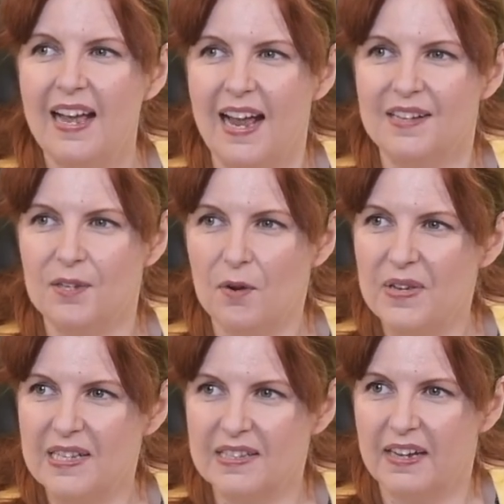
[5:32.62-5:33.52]
And
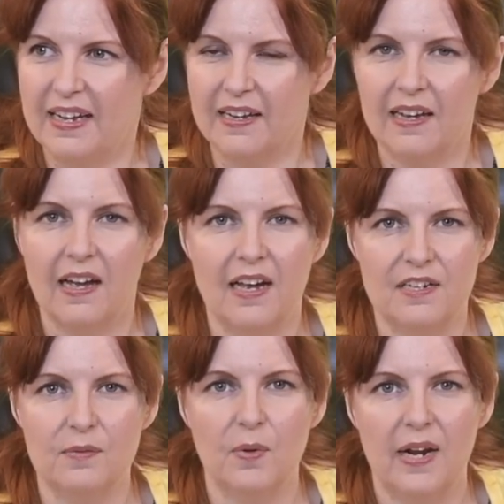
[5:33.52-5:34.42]
Sophie's like, I
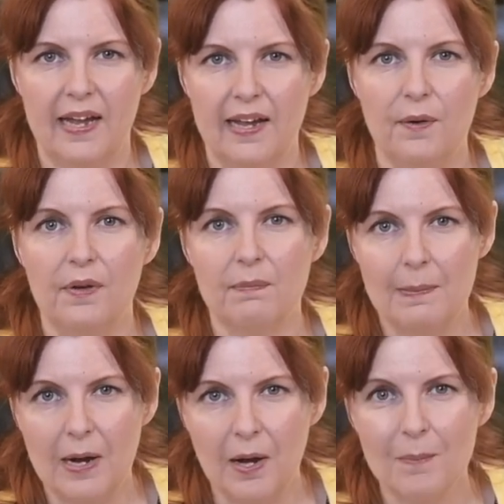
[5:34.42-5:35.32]
just want to hang out with my
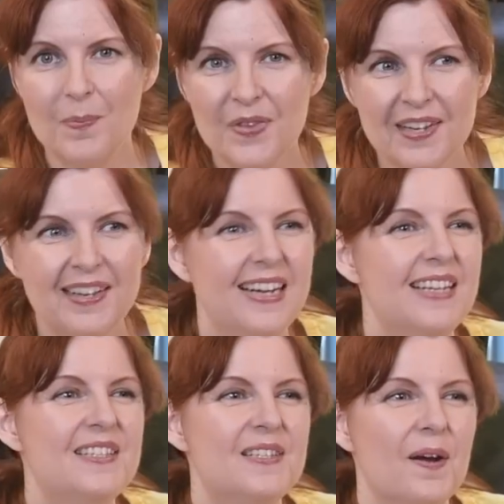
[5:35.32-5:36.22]
mom.
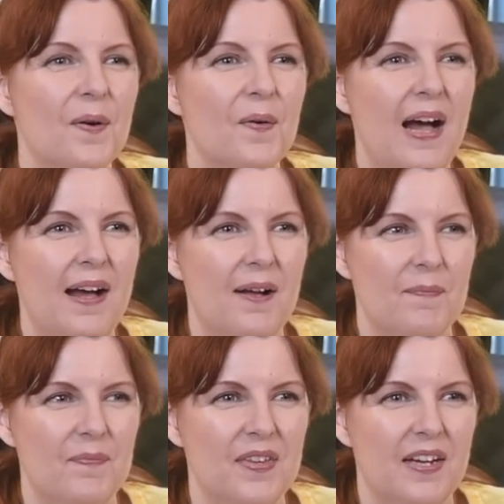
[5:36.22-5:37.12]
So
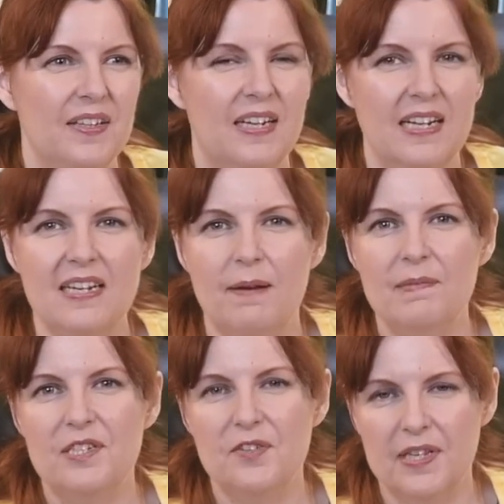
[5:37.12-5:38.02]
a lot of
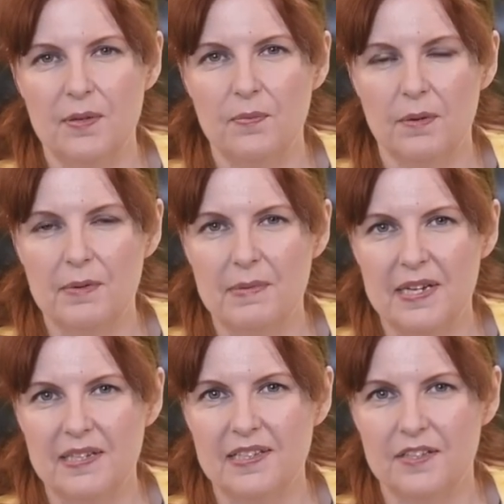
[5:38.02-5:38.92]
times during the warmer
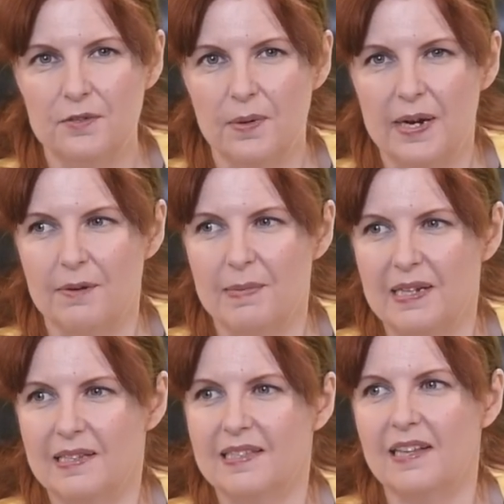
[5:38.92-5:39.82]
months and the drier
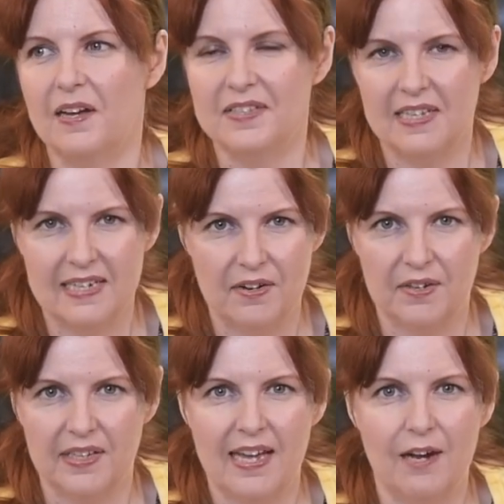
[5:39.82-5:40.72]
months, I'll sit down
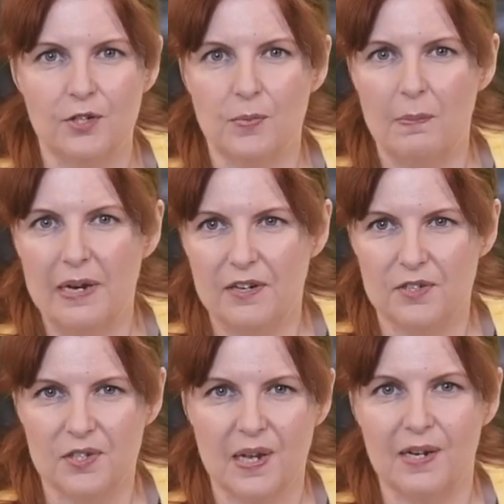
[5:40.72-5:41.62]
on the couch while Bear is
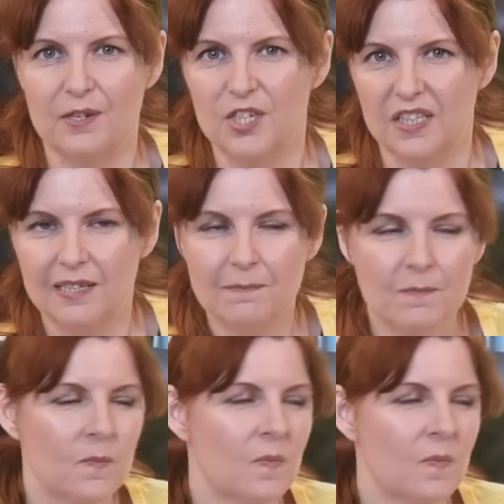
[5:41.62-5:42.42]
just kind of chilling.